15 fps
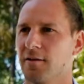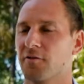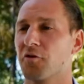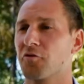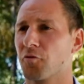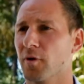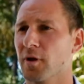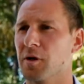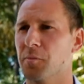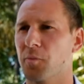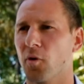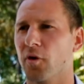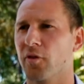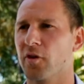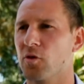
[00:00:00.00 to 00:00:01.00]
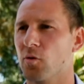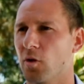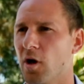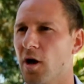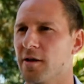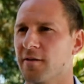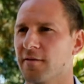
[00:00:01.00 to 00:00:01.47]
So it's really important that you
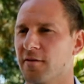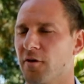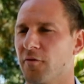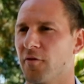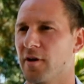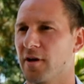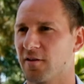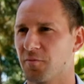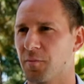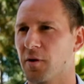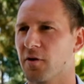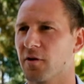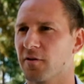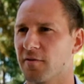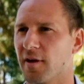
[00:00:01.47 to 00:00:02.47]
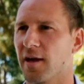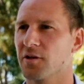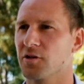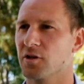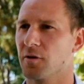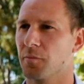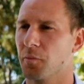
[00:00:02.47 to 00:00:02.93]
align yourself with an experienced
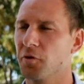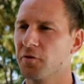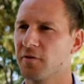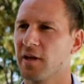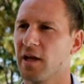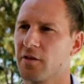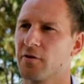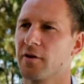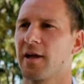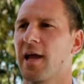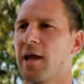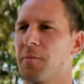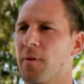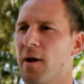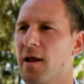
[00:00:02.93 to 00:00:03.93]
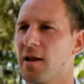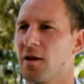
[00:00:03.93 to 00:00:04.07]
agent that puts together a campaign that